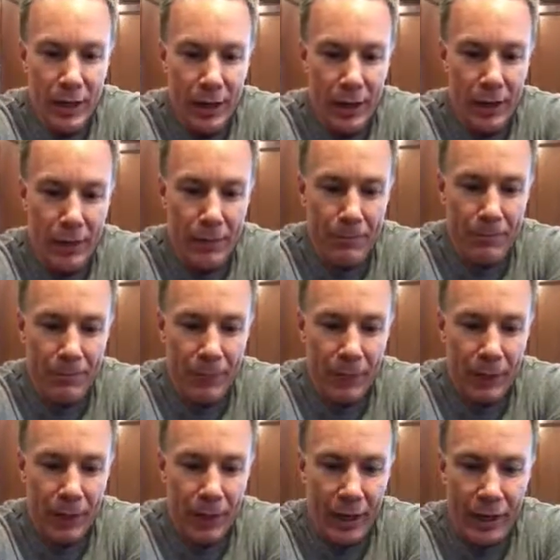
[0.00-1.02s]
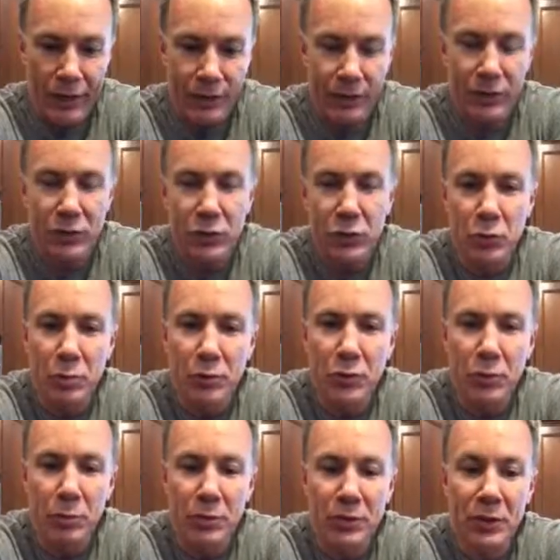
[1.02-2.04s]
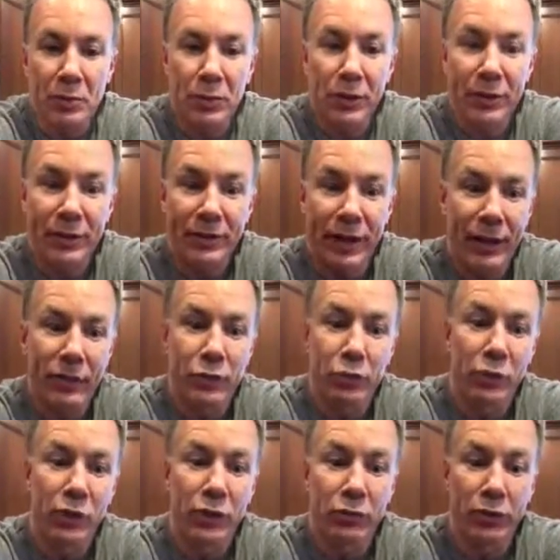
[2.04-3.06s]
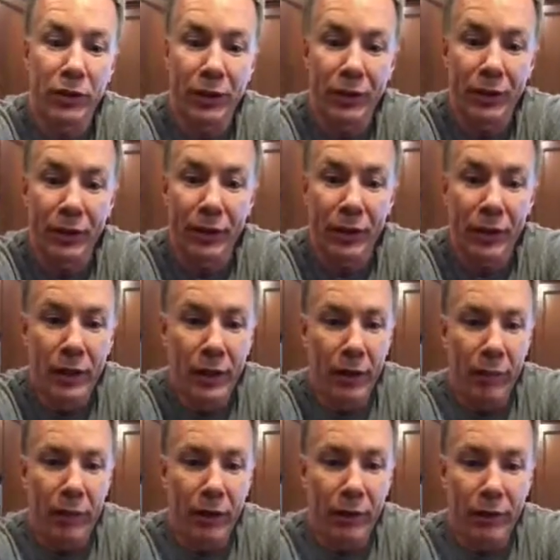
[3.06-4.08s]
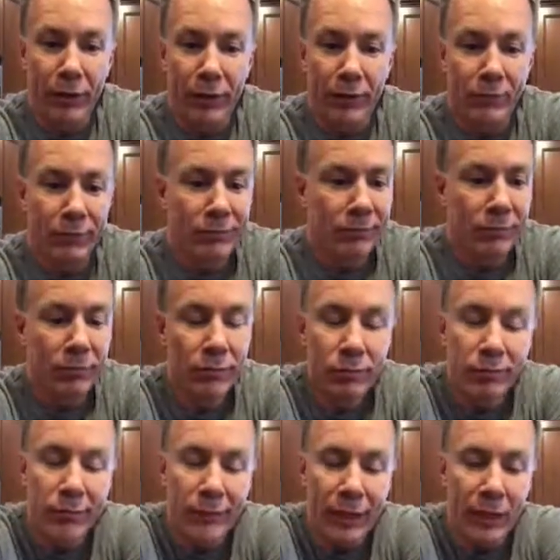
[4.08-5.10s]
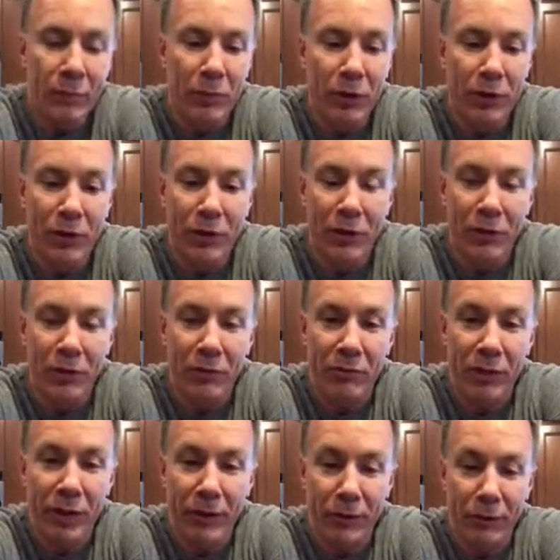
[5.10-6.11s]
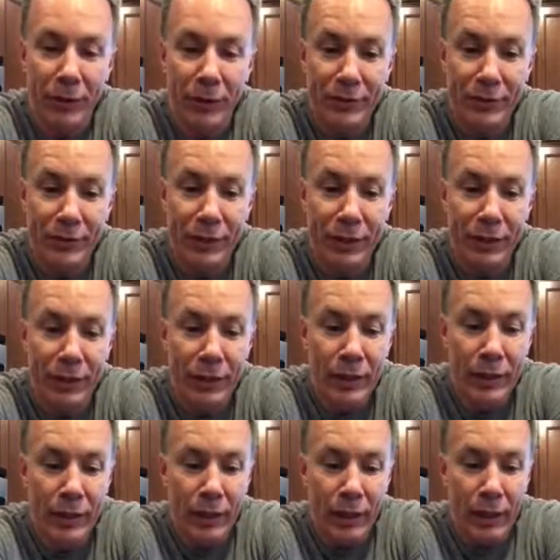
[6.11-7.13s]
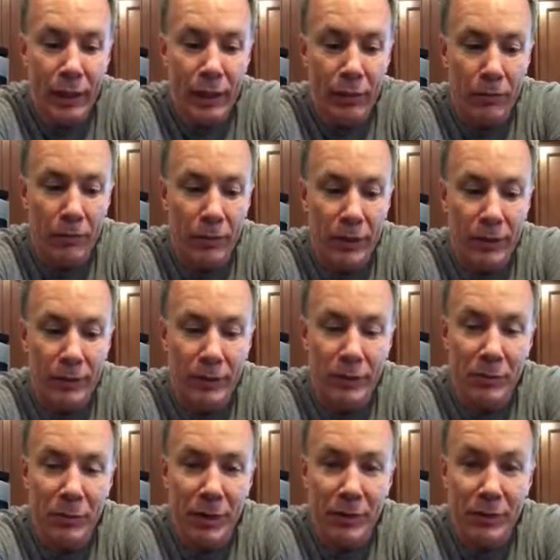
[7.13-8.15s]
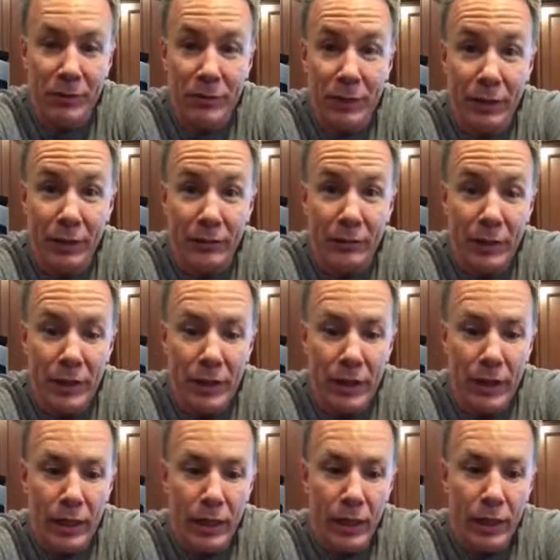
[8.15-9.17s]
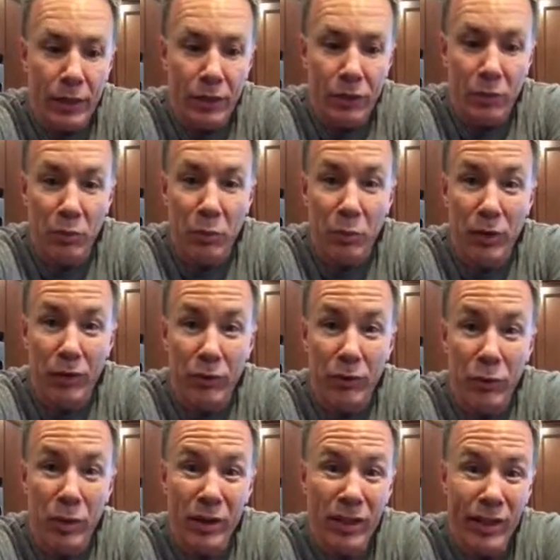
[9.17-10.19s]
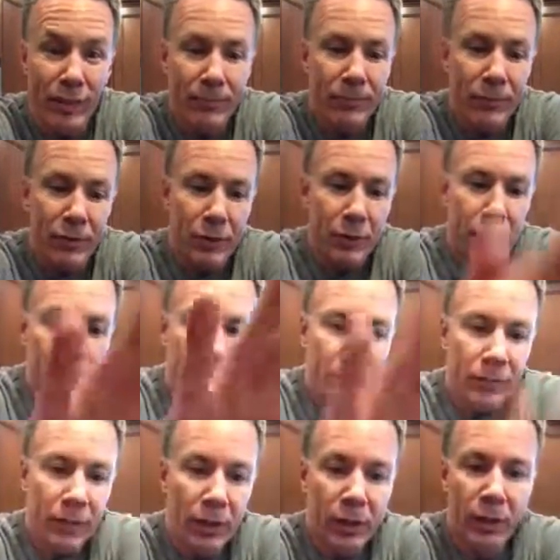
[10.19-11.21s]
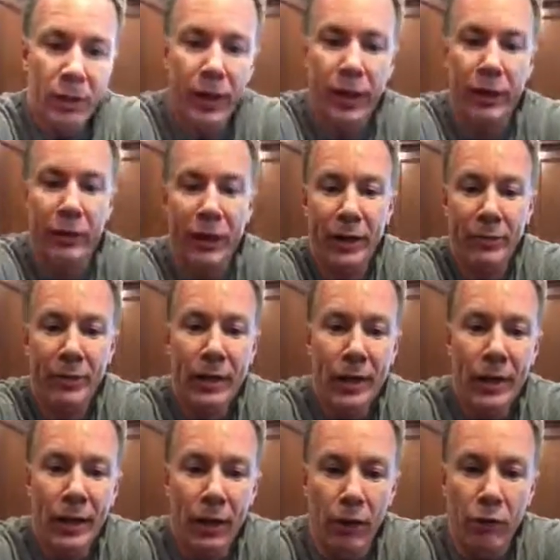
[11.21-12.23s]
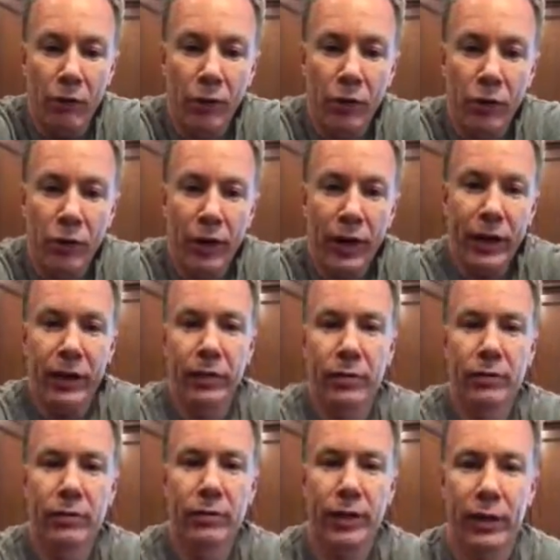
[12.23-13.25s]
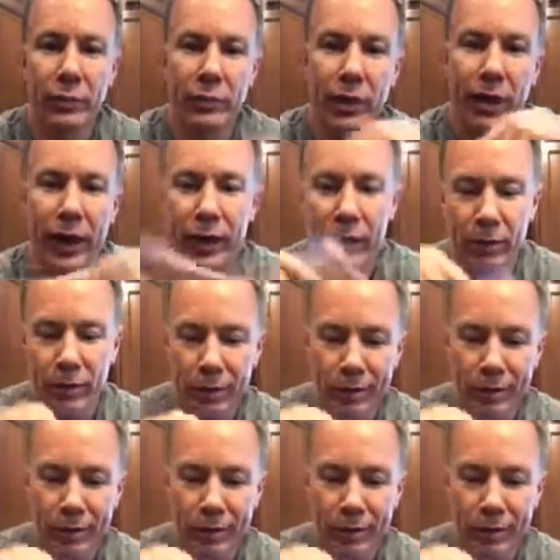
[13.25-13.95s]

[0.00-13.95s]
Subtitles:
and it's just super simple, and it tastes really good. It's better than any burger you're going to find in a restaurant, because you made it yourself, and you can put whatever you want in it. So anyway, real quick, that's my